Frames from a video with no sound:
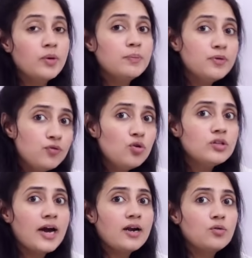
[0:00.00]
but
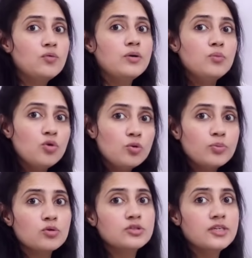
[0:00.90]
before that one more
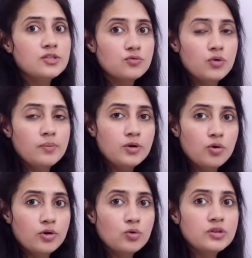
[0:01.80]
process will be
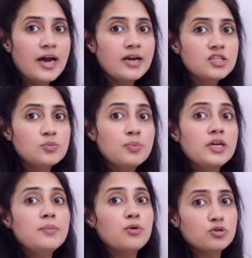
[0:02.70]
going on, that is
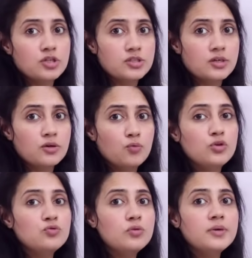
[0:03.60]
pre-processing,
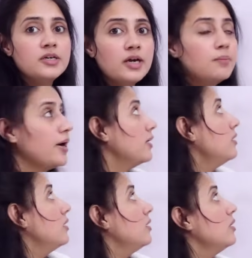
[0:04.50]
which would be done by